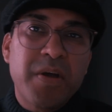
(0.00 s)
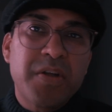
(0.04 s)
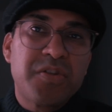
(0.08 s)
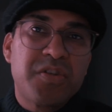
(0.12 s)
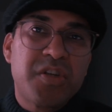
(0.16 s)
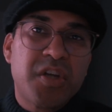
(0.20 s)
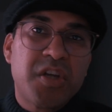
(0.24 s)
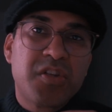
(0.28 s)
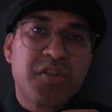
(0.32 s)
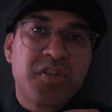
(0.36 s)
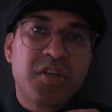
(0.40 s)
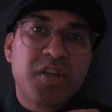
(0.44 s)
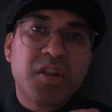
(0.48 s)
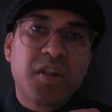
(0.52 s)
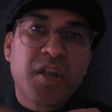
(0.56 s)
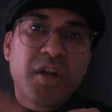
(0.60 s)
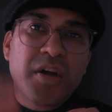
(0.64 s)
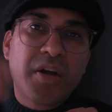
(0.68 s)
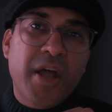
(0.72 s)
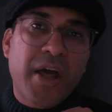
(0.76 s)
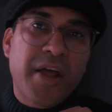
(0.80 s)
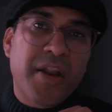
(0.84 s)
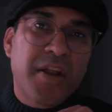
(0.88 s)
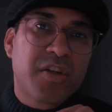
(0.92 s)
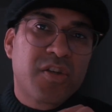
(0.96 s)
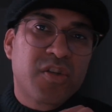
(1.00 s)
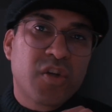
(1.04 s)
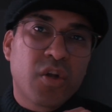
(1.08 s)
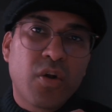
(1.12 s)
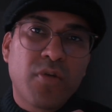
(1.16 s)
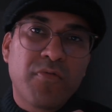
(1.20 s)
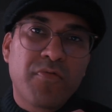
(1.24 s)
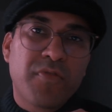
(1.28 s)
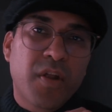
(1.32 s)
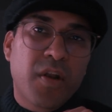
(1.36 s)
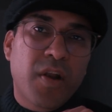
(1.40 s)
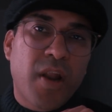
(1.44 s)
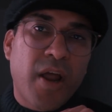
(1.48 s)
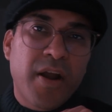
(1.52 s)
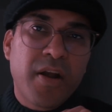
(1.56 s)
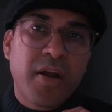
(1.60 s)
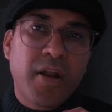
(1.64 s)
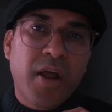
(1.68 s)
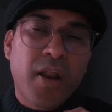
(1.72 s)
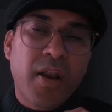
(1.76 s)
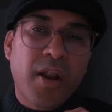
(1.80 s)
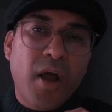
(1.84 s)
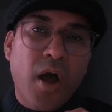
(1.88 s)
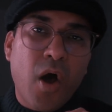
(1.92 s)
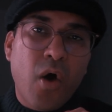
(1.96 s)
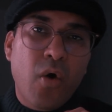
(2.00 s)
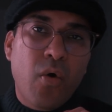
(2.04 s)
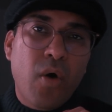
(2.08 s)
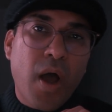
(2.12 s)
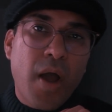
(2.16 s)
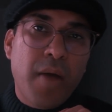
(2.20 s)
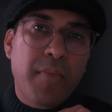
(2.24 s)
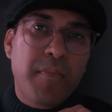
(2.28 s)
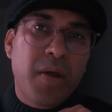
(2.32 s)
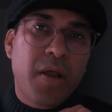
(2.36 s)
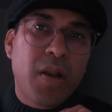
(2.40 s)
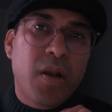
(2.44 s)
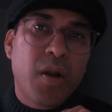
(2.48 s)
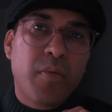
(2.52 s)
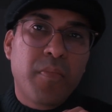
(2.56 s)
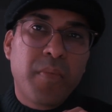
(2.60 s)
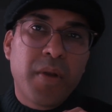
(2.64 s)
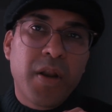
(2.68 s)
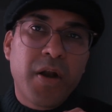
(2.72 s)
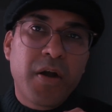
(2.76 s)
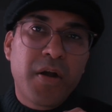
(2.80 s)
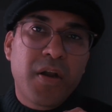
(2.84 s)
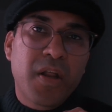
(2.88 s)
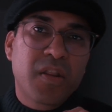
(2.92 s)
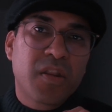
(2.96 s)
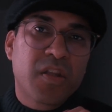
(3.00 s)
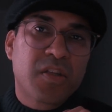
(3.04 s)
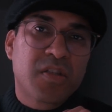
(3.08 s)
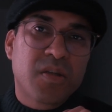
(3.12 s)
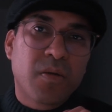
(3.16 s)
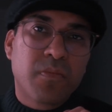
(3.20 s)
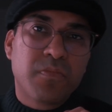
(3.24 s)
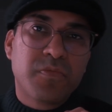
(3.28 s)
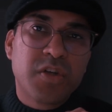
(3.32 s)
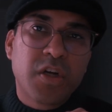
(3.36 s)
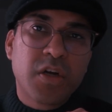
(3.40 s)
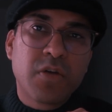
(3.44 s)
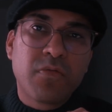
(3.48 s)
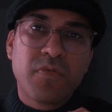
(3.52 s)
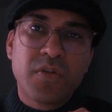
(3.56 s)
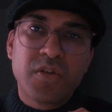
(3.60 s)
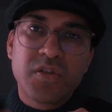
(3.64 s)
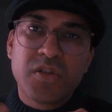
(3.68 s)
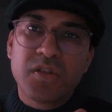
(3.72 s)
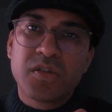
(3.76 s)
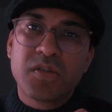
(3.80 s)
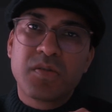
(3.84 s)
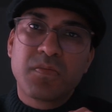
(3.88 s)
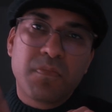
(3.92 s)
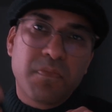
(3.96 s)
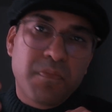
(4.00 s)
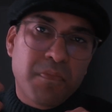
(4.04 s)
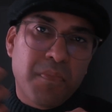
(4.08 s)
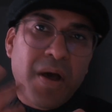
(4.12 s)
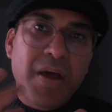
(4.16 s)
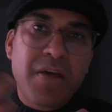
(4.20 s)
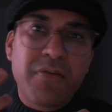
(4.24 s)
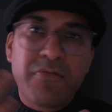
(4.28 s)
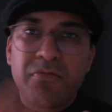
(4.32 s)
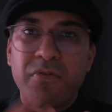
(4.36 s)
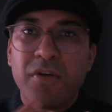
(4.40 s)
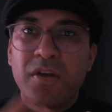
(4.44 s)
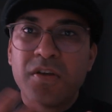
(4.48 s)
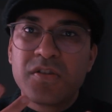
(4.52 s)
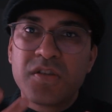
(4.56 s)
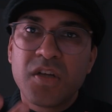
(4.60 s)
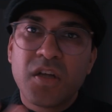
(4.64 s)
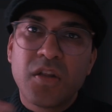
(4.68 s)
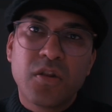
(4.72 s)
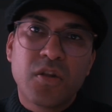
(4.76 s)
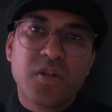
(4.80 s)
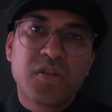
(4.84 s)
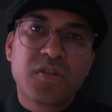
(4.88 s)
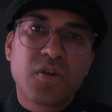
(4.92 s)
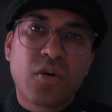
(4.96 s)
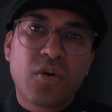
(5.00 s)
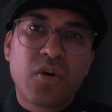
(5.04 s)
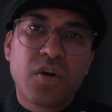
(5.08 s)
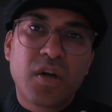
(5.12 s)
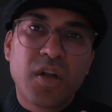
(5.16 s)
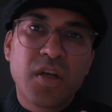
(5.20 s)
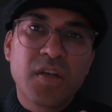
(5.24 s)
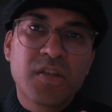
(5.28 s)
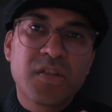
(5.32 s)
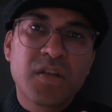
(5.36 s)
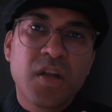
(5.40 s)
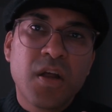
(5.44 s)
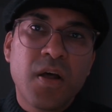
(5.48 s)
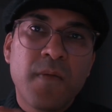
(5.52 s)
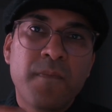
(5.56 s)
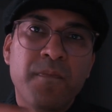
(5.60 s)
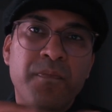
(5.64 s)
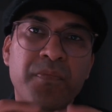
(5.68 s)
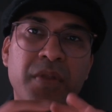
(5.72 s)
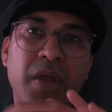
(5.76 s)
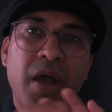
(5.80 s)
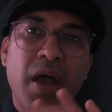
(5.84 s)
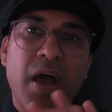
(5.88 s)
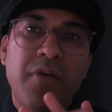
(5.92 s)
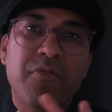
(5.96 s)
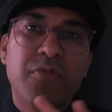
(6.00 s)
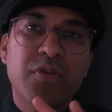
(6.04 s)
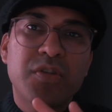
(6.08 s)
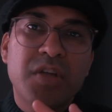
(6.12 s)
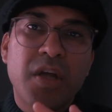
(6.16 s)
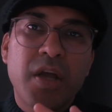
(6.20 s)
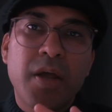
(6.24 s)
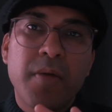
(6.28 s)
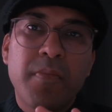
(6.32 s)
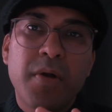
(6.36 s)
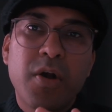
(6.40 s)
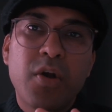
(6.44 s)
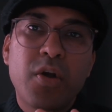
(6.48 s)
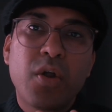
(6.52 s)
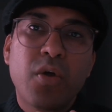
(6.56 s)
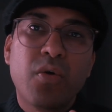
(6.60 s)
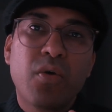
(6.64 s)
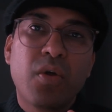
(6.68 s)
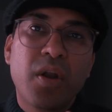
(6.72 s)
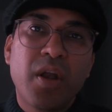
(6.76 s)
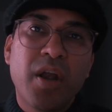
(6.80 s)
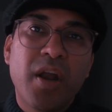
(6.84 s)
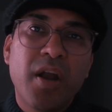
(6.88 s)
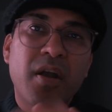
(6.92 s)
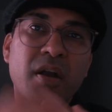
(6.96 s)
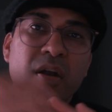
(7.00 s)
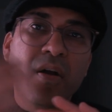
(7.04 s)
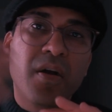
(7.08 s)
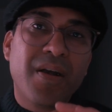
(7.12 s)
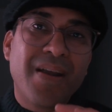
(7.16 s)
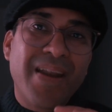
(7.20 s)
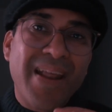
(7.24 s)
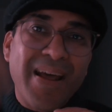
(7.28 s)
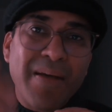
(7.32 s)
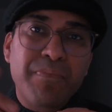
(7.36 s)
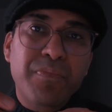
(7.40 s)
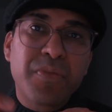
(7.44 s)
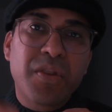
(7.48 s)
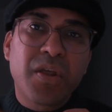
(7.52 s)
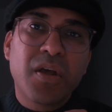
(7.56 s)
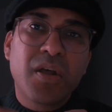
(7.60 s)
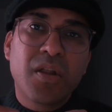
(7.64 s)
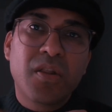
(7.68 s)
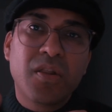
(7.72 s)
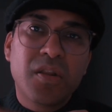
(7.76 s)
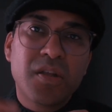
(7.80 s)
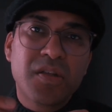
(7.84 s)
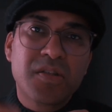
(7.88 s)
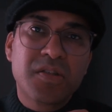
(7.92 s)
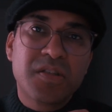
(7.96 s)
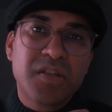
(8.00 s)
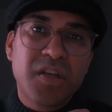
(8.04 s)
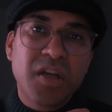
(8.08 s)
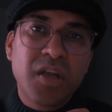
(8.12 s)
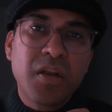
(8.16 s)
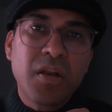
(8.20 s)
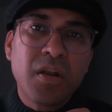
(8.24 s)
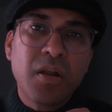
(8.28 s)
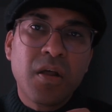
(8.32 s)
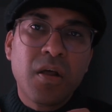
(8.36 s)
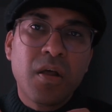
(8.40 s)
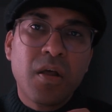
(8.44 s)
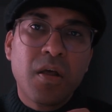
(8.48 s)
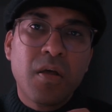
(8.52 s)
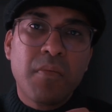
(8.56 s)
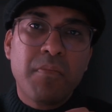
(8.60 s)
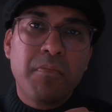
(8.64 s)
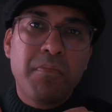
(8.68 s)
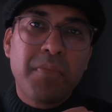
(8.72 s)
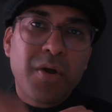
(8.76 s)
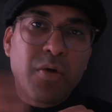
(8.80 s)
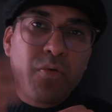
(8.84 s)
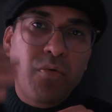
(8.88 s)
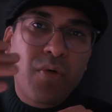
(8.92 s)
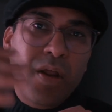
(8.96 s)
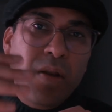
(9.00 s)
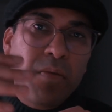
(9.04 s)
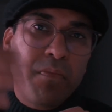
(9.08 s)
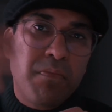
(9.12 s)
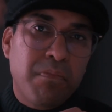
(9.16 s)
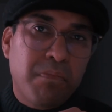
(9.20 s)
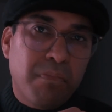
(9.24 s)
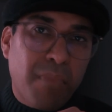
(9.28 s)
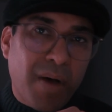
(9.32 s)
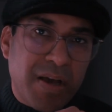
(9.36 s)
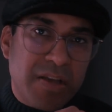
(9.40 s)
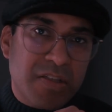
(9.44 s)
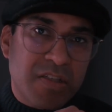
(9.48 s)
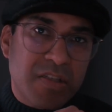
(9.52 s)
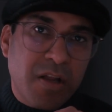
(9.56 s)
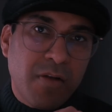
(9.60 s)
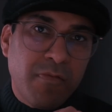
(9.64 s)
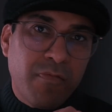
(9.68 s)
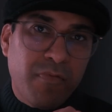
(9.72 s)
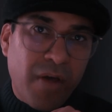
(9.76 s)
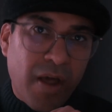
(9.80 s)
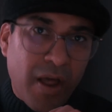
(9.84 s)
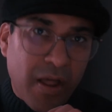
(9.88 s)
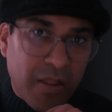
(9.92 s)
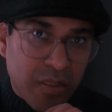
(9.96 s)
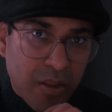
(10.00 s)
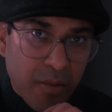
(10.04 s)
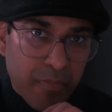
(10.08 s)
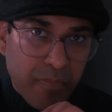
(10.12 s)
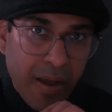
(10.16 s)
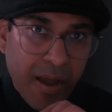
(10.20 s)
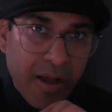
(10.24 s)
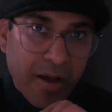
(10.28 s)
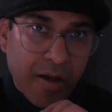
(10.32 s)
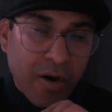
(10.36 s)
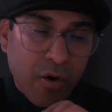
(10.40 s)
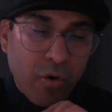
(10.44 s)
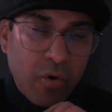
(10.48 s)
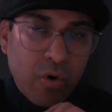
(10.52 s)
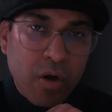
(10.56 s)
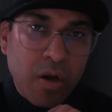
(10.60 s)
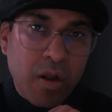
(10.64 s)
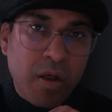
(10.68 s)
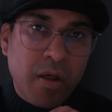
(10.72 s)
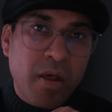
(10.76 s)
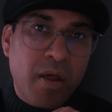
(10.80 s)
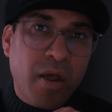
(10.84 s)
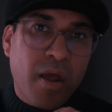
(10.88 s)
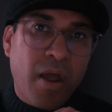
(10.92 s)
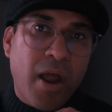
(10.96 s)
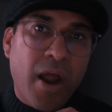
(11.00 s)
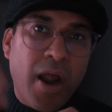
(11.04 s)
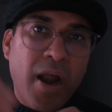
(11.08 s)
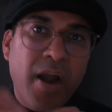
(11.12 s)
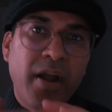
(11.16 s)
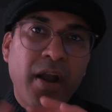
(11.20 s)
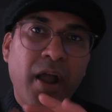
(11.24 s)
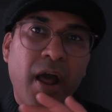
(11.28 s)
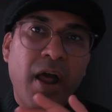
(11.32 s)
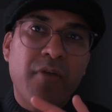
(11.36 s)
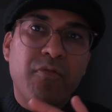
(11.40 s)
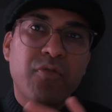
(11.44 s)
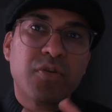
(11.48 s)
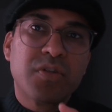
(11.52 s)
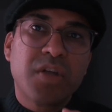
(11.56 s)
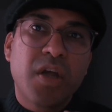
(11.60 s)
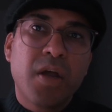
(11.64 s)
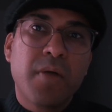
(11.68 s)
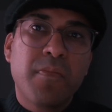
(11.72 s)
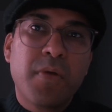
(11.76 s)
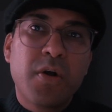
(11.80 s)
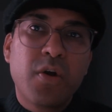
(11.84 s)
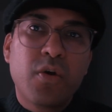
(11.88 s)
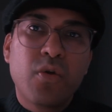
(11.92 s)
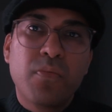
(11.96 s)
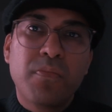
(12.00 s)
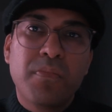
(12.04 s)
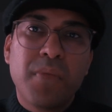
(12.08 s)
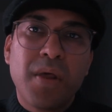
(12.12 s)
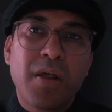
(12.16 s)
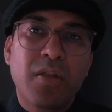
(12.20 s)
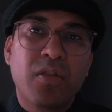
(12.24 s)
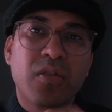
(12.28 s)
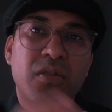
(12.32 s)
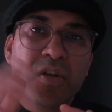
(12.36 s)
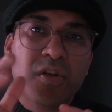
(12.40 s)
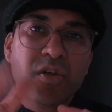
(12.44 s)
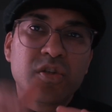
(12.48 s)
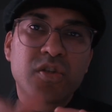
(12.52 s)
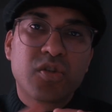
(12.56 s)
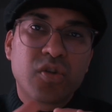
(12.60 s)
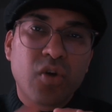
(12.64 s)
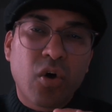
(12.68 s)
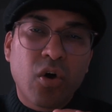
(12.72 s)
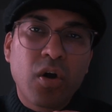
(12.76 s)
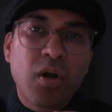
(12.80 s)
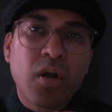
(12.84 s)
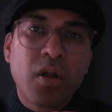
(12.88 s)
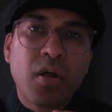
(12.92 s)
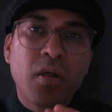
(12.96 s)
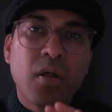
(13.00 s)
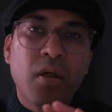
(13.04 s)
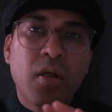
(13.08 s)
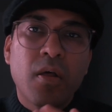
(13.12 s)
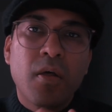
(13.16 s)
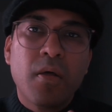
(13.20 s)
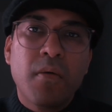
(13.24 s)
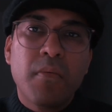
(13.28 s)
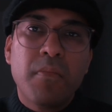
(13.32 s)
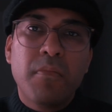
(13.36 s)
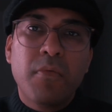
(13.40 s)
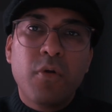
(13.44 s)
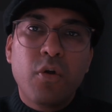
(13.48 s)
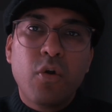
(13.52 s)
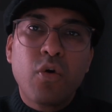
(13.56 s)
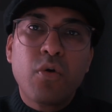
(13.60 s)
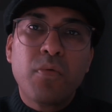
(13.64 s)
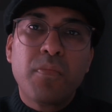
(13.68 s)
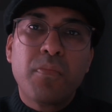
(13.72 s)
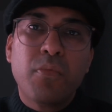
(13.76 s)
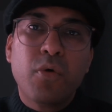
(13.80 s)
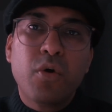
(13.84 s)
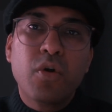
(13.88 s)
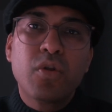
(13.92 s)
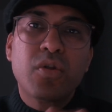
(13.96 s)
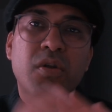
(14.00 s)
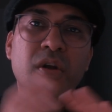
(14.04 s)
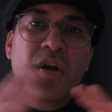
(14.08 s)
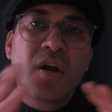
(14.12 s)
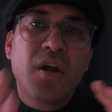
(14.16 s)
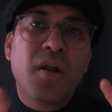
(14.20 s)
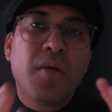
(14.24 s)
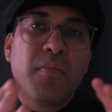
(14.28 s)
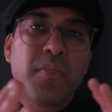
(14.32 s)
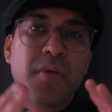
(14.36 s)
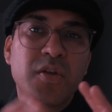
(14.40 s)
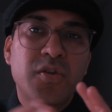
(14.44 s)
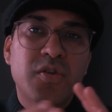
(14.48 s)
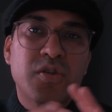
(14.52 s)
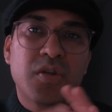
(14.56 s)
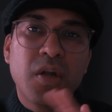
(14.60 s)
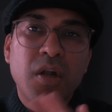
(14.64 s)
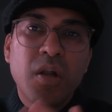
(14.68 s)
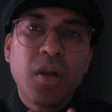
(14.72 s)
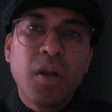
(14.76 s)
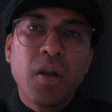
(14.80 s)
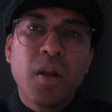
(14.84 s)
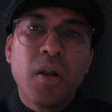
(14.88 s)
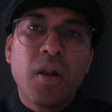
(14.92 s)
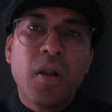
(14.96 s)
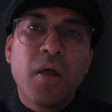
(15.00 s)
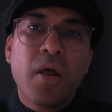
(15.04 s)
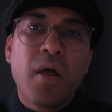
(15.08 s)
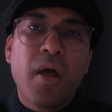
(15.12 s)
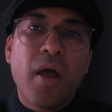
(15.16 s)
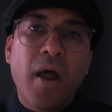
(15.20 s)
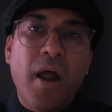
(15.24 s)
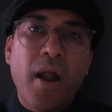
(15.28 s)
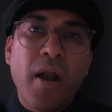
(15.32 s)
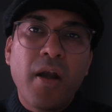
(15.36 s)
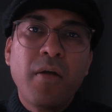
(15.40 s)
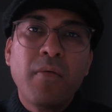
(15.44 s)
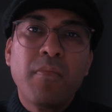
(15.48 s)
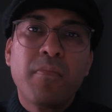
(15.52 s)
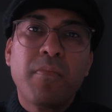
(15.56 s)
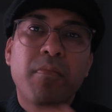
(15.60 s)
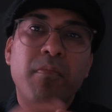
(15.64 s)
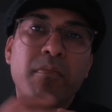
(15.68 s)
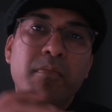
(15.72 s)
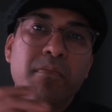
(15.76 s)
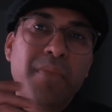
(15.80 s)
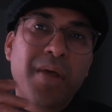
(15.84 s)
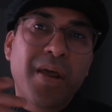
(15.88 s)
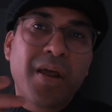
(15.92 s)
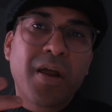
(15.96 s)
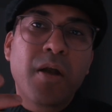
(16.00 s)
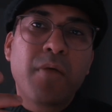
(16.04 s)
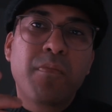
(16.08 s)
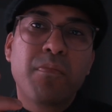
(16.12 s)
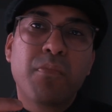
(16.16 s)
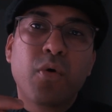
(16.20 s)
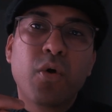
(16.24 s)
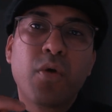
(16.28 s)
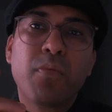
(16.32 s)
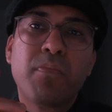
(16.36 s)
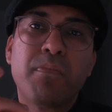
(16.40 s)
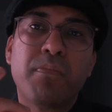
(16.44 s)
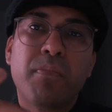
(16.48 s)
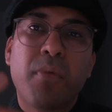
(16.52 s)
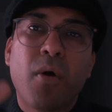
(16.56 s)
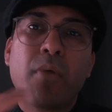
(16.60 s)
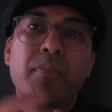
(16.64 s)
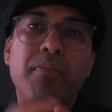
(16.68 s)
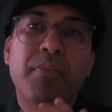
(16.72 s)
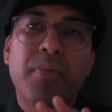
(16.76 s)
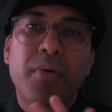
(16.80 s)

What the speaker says: changing the direction of the light and how I'm illuminating the subject, which is my face in this context, I was able to create depth in this scene between myself and the background, and I was able to make this shot look more three-dimensional and make it more pop.